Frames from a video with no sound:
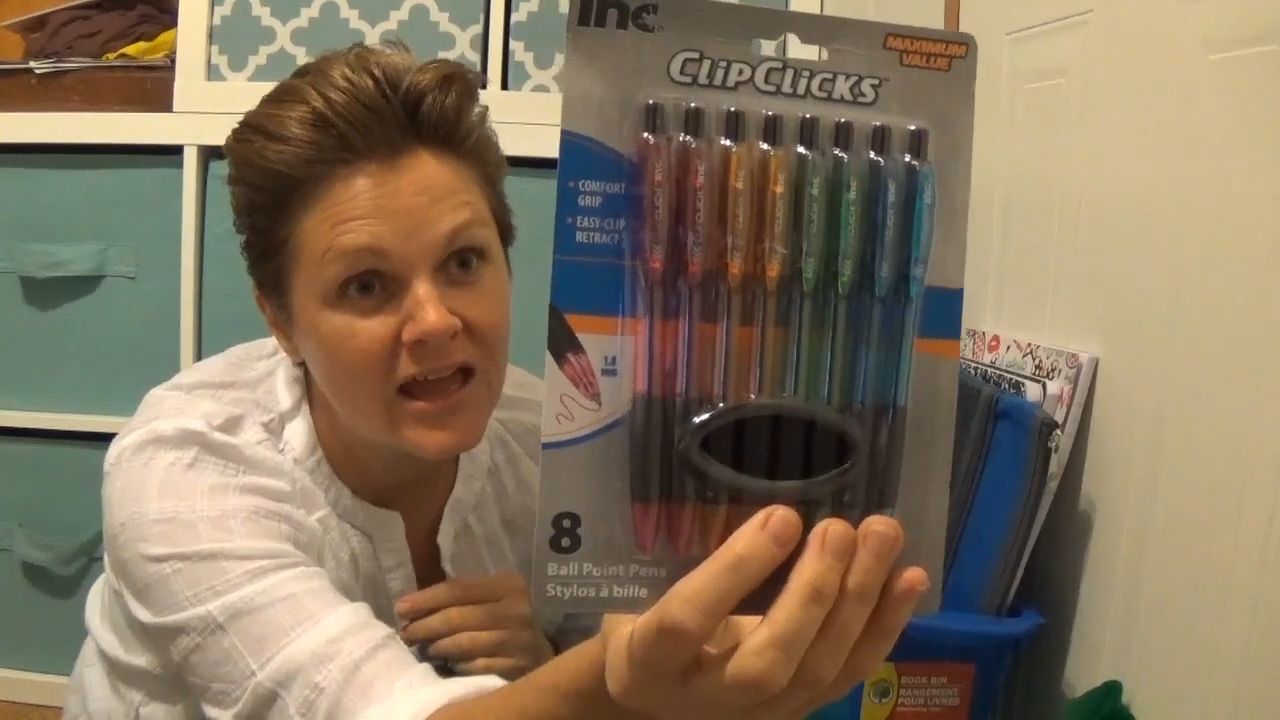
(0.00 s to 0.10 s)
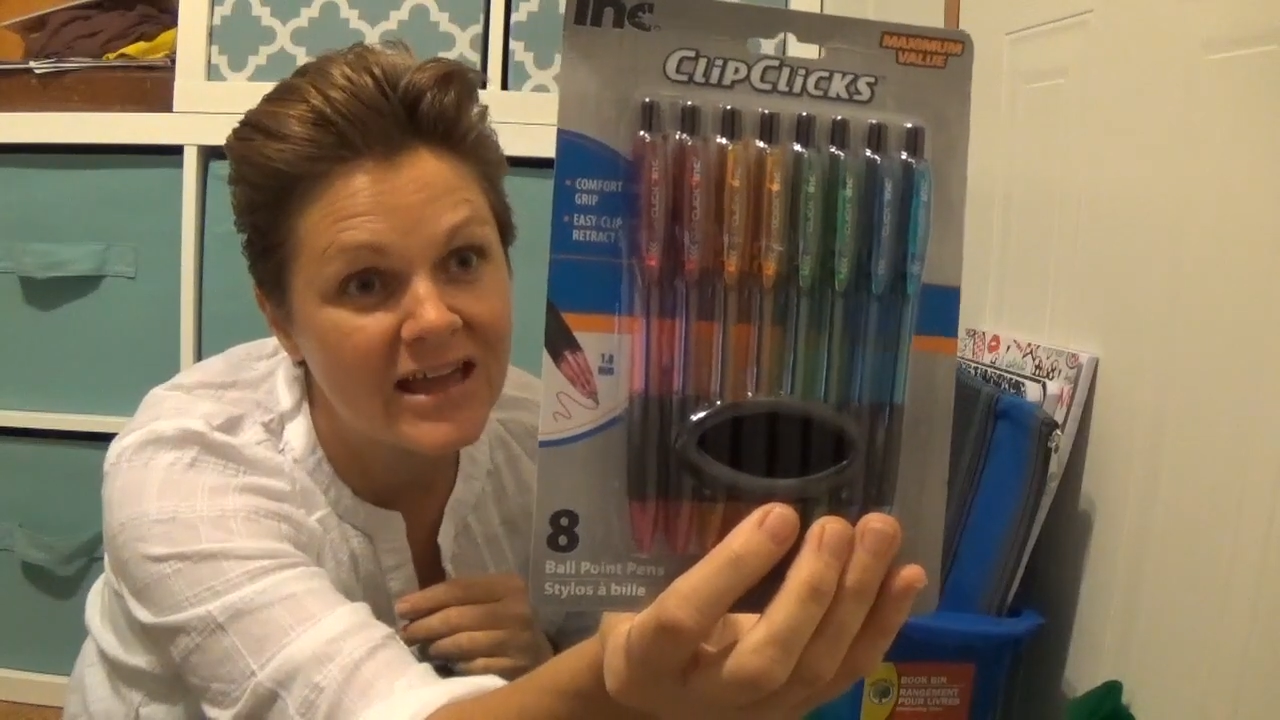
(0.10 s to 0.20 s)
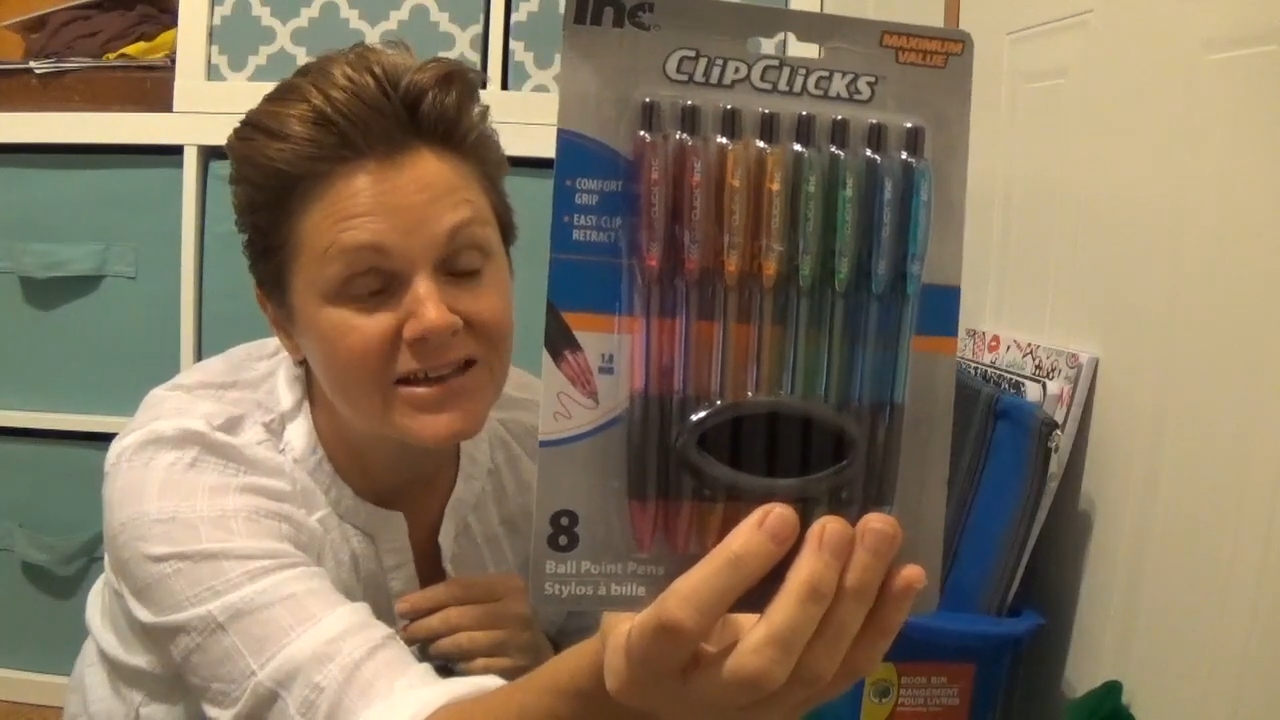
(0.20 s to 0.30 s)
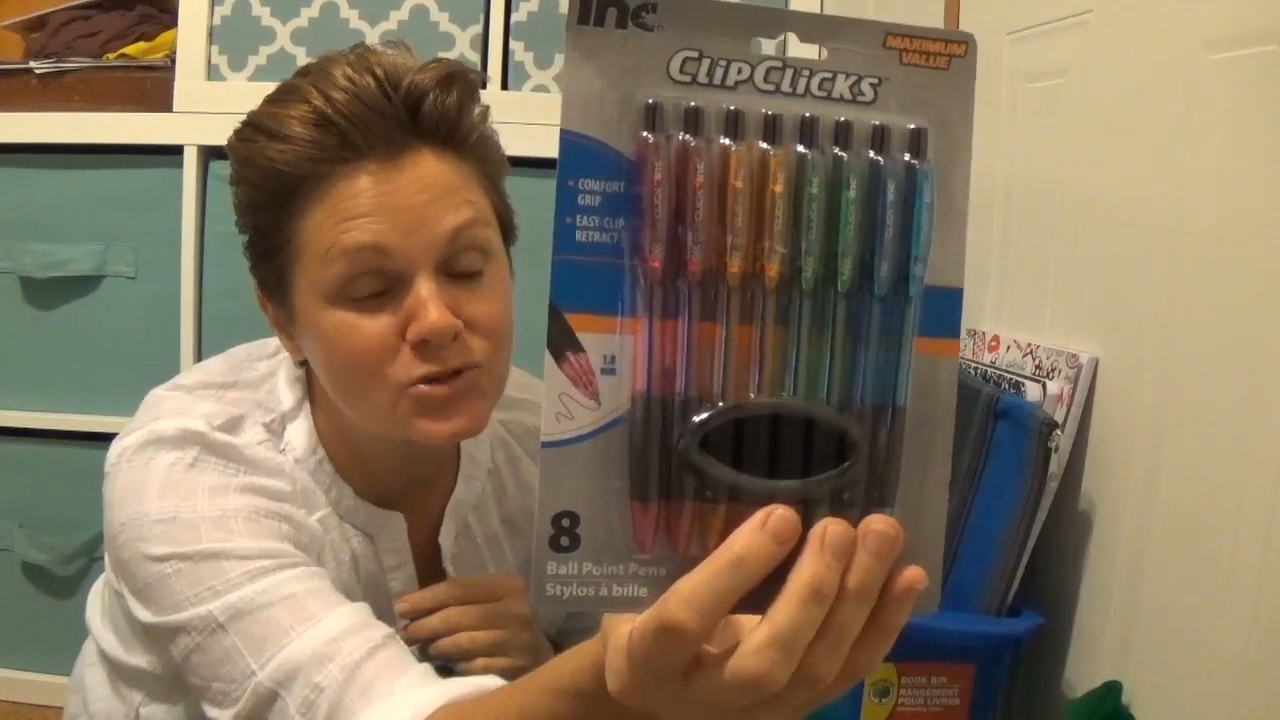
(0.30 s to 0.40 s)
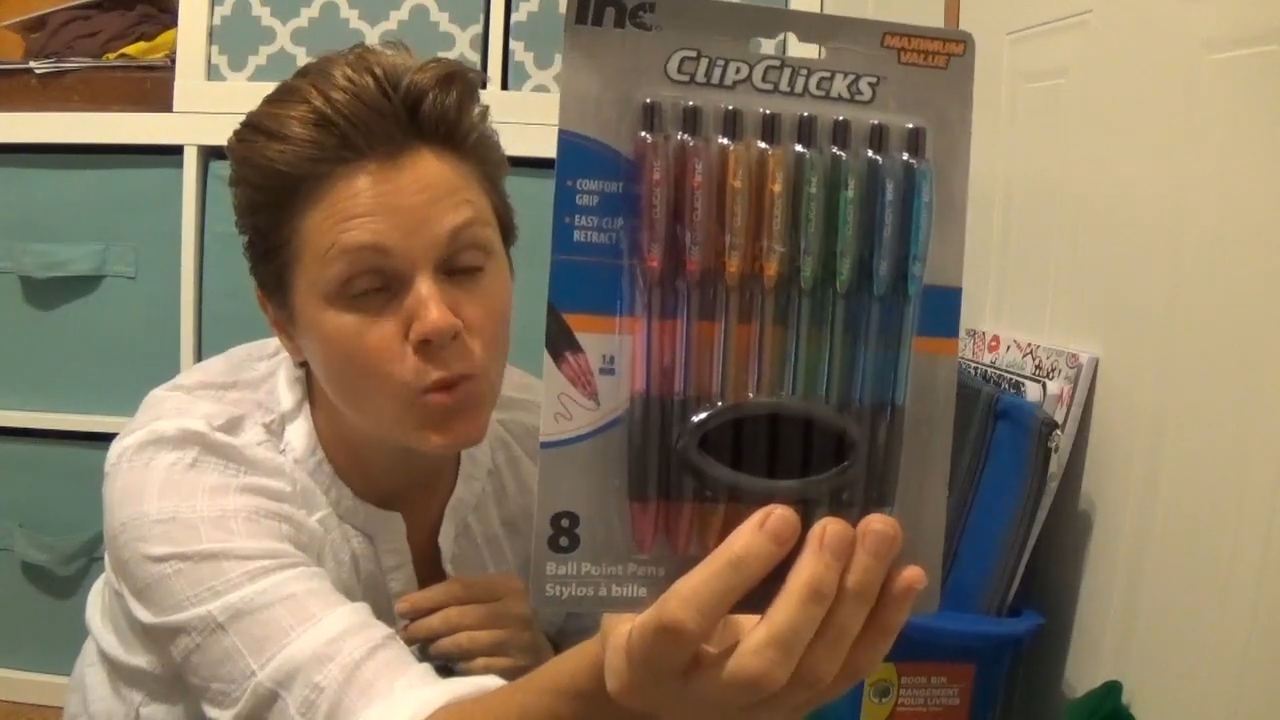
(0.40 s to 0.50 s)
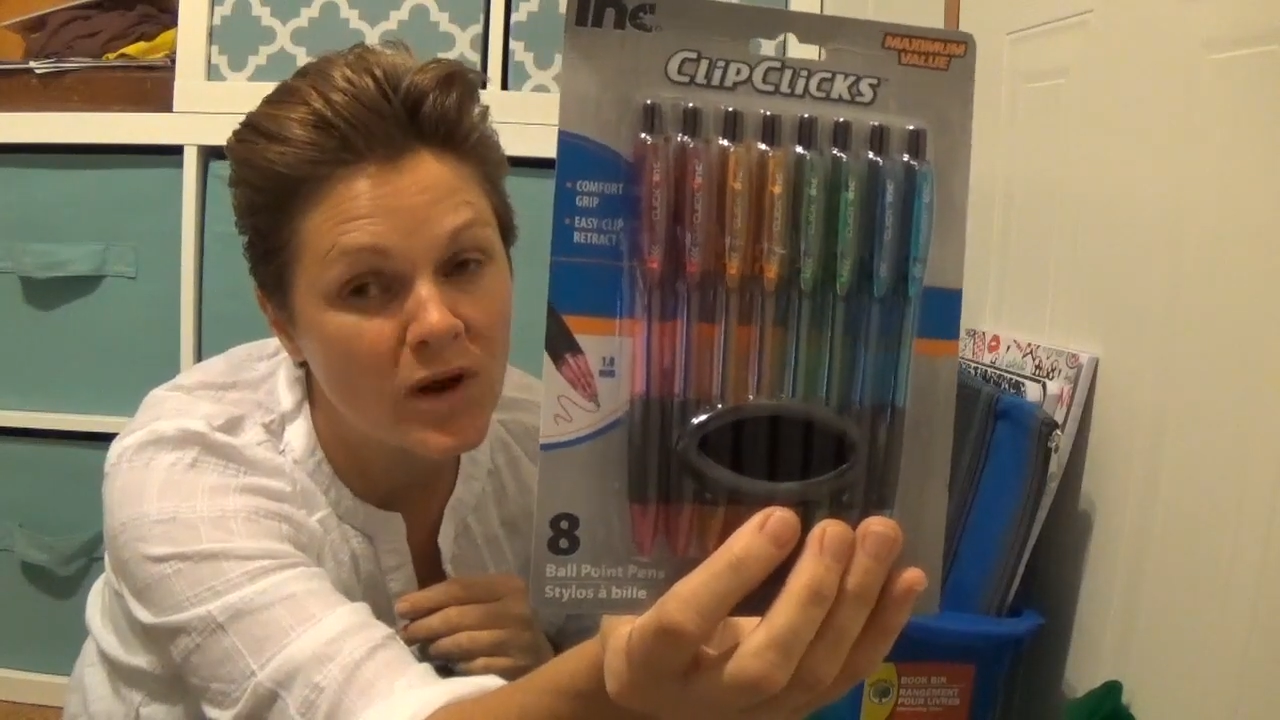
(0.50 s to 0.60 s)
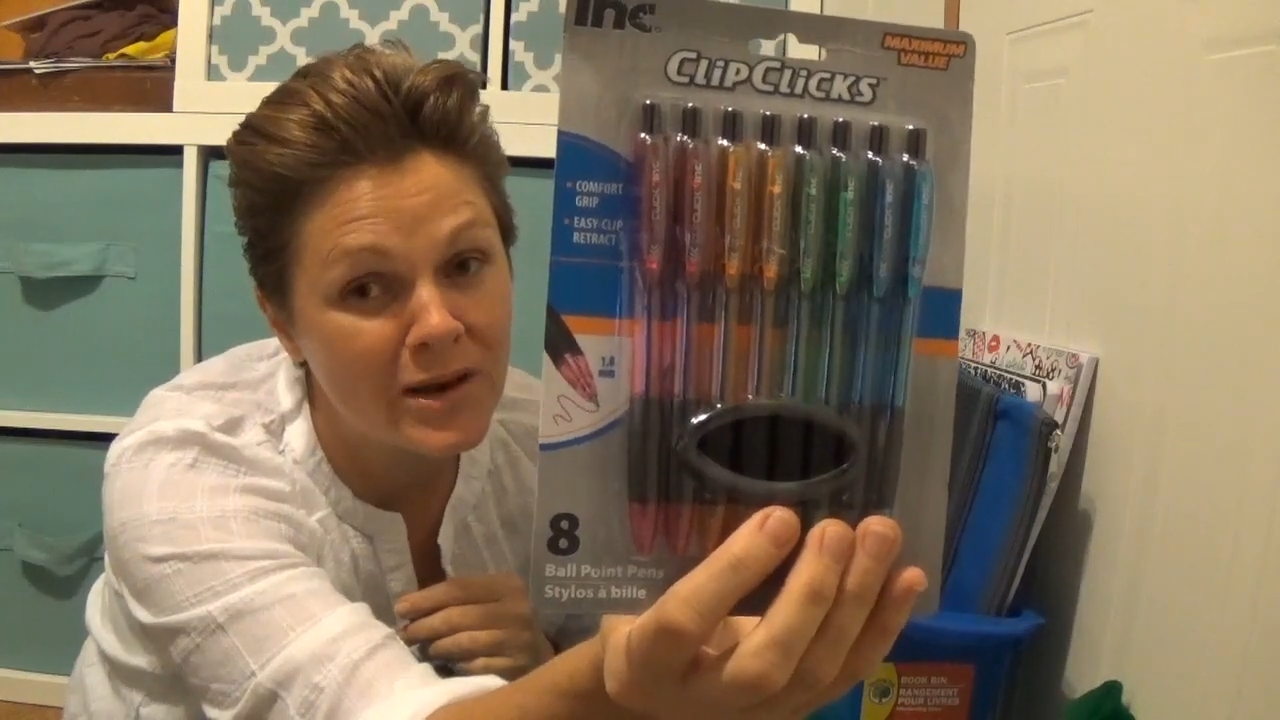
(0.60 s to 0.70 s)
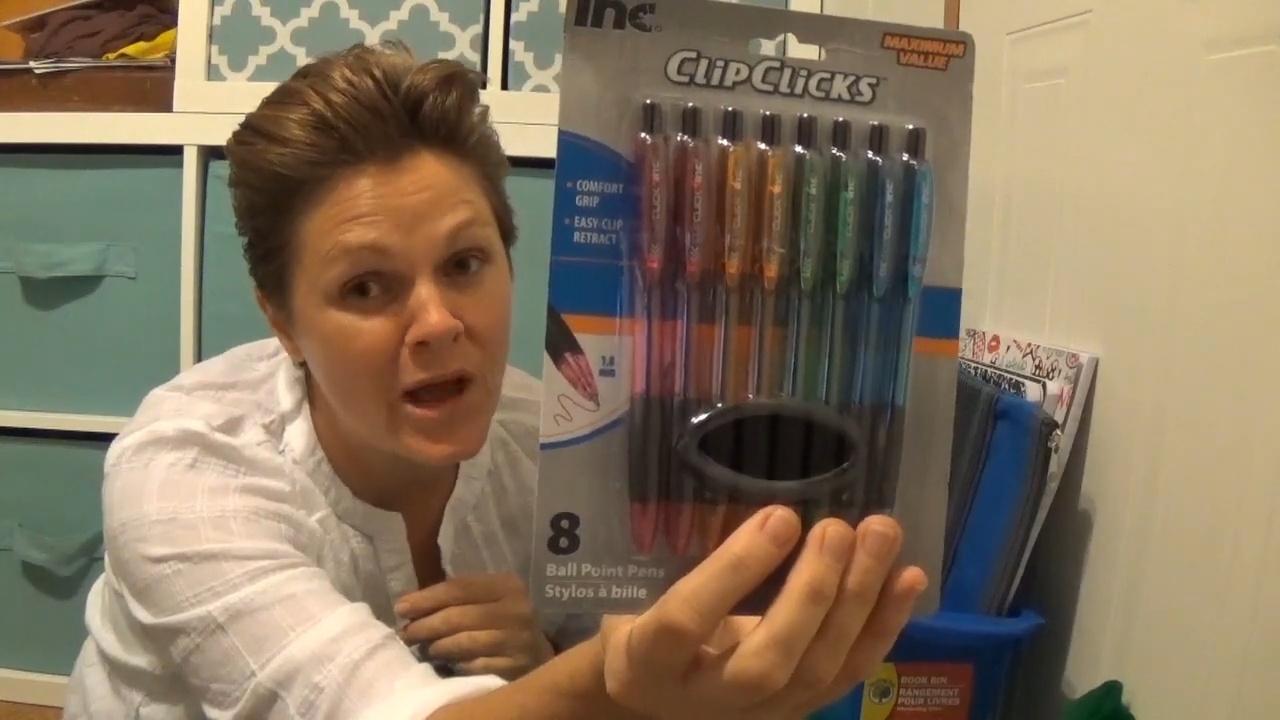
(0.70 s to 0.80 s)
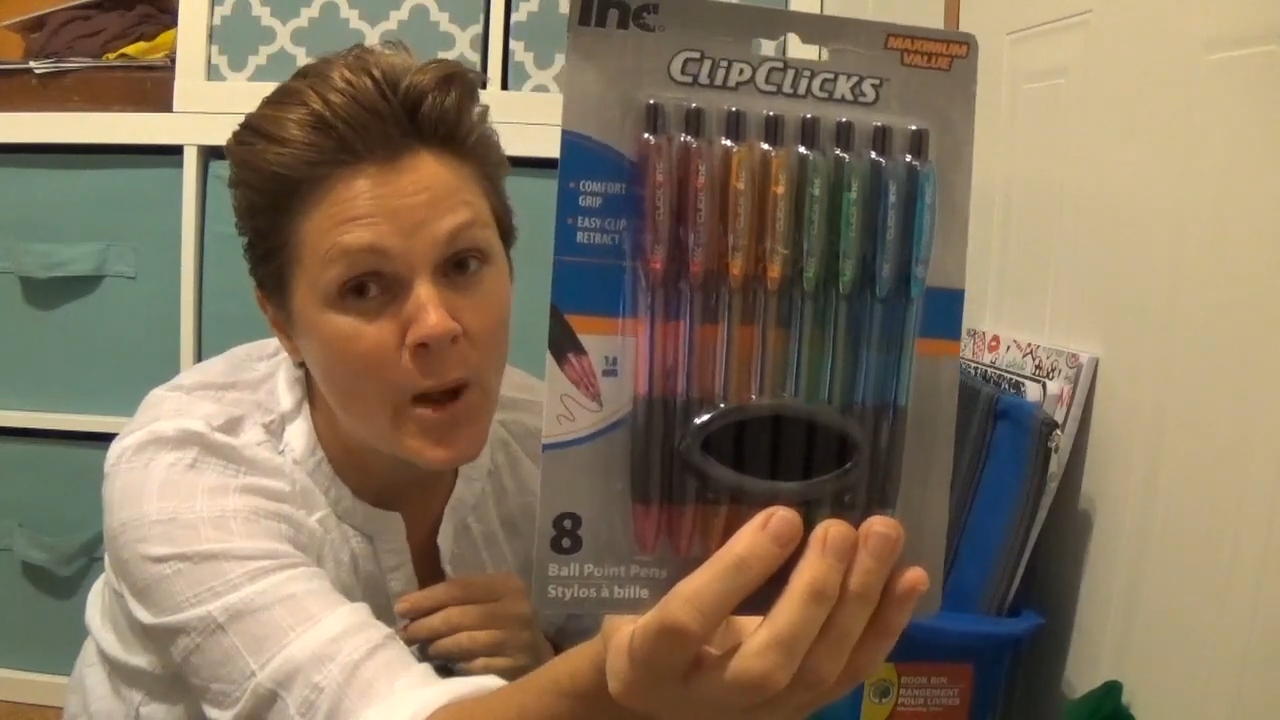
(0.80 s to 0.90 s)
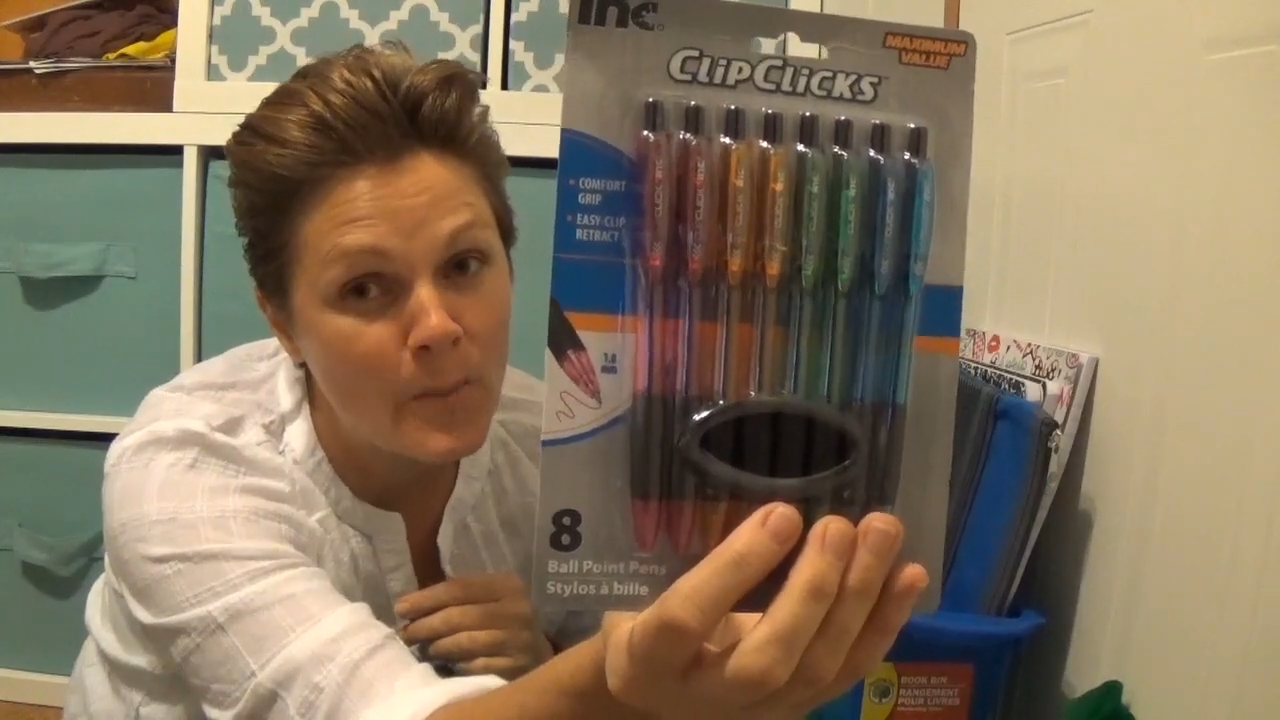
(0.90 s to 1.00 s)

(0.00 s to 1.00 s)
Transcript: It is one